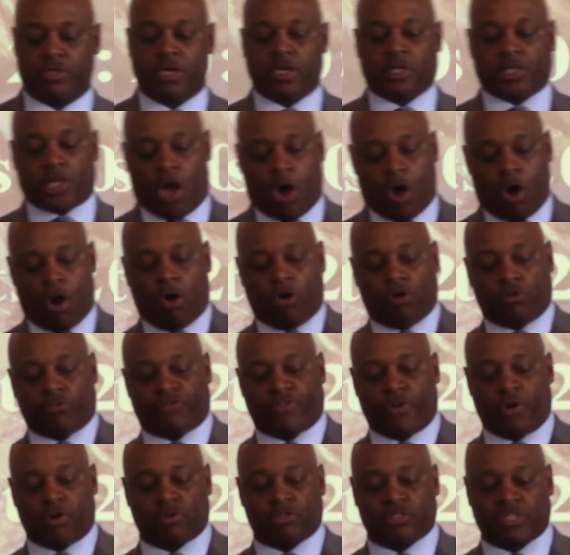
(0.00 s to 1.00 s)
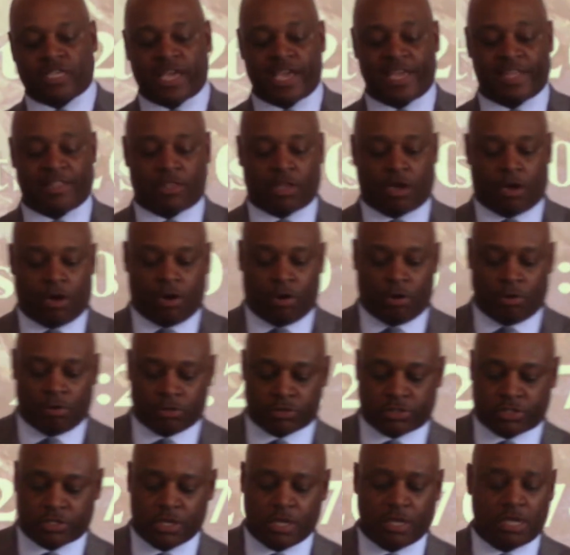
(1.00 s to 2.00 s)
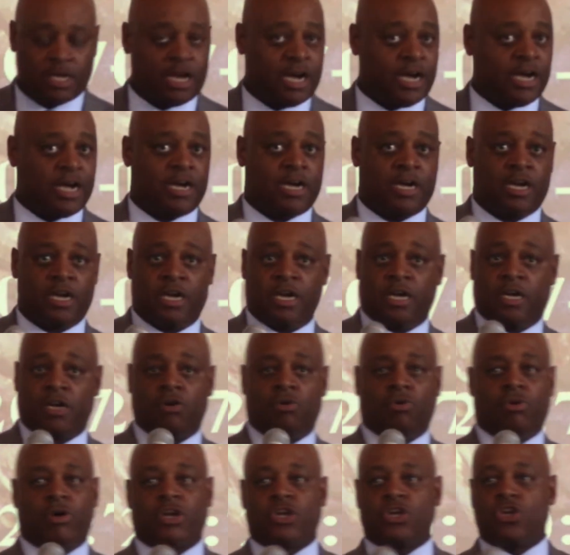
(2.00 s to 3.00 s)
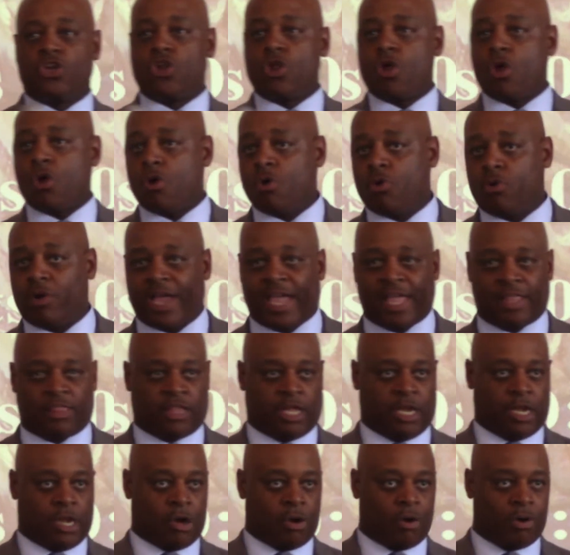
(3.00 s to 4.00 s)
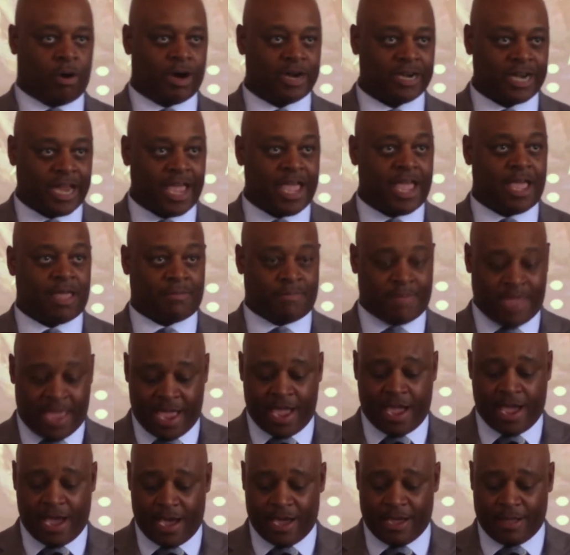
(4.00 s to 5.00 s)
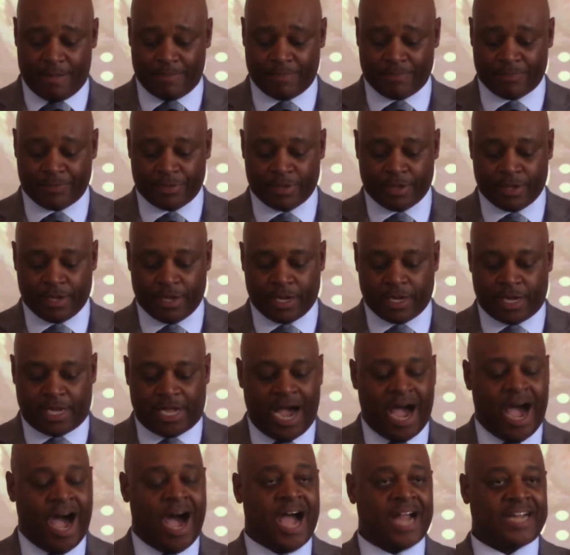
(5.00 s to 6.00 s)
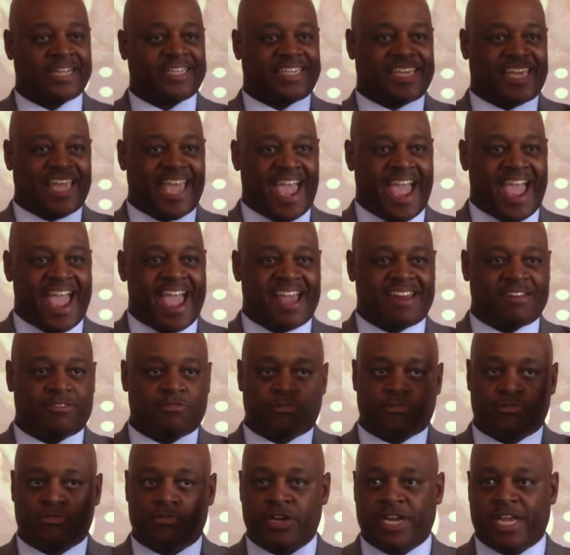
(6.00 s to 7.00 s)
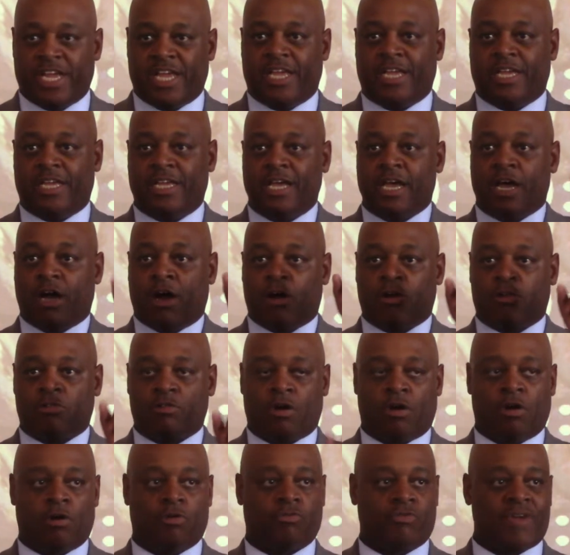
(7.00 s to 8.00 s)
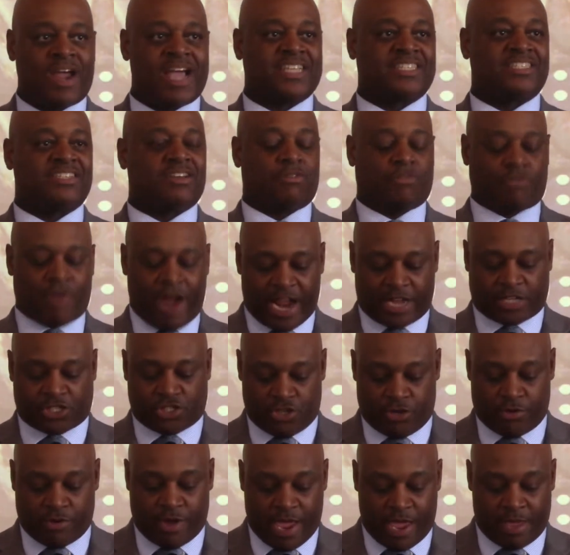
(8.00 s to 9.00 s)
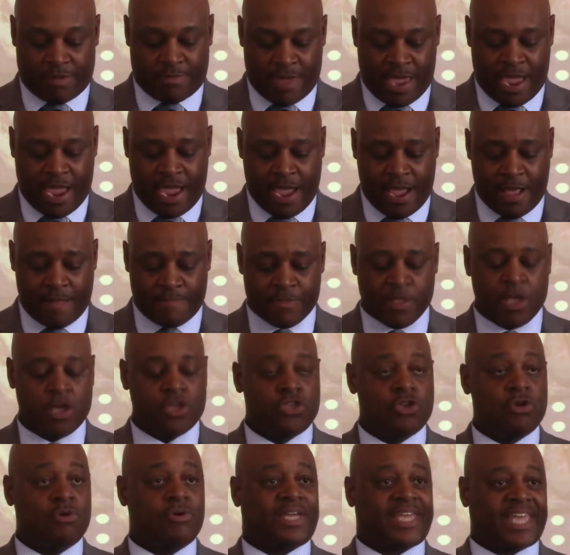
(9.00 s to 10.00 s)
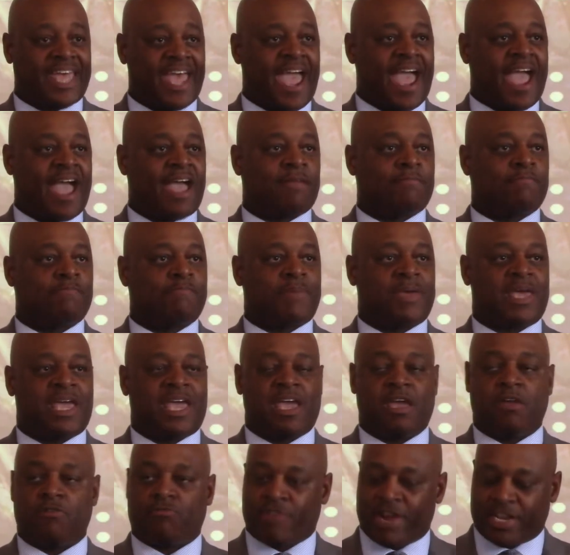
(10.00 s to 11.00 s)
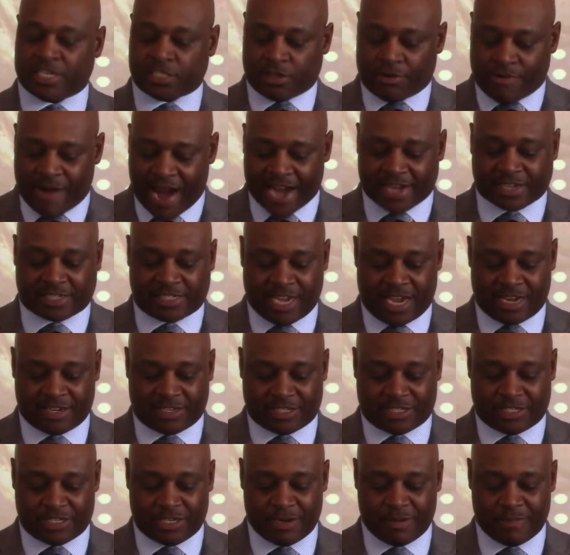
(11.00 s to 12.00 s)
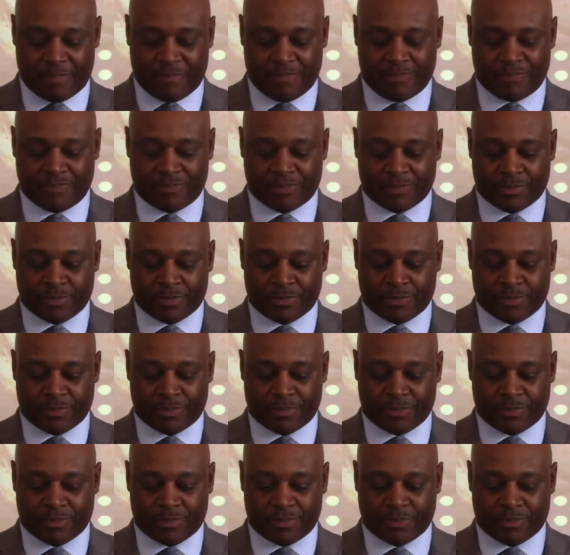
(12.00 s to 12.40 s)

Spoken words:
the old folks, and those who are new in the Lord. Amen. God can resurrect you. Amen. You can be resurrected.